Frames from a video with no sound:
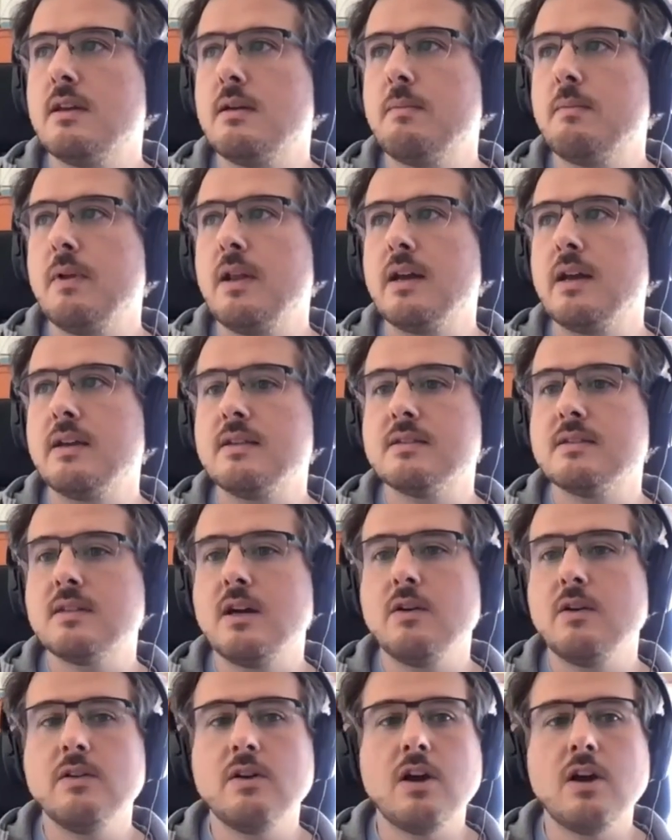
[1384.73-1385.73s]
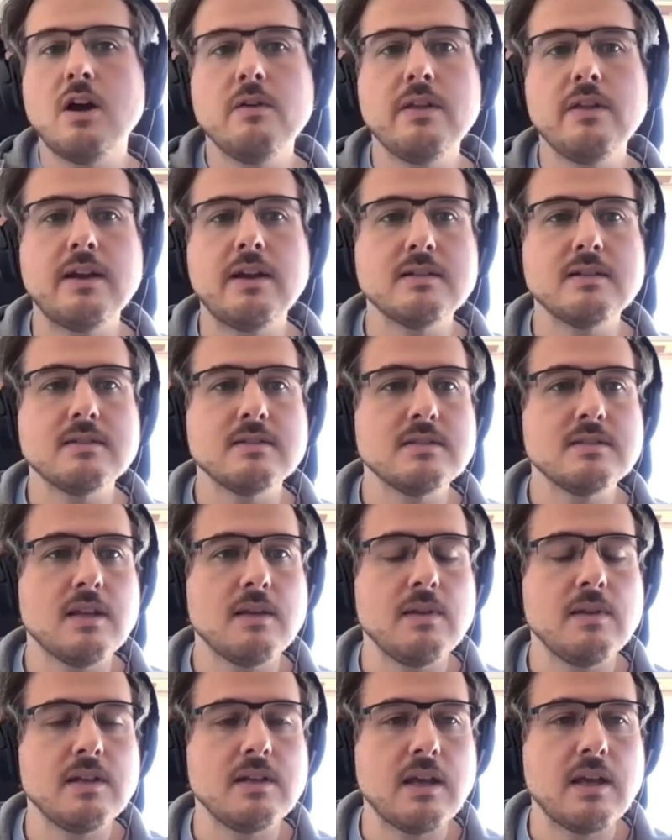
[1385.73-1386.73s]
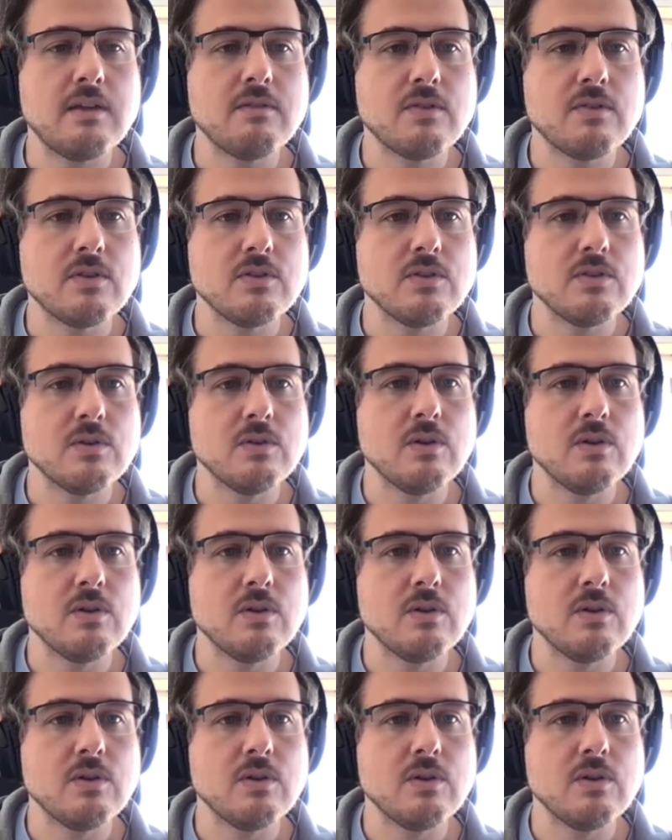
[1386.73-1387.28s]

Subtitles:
plugins, how they are saving time for you?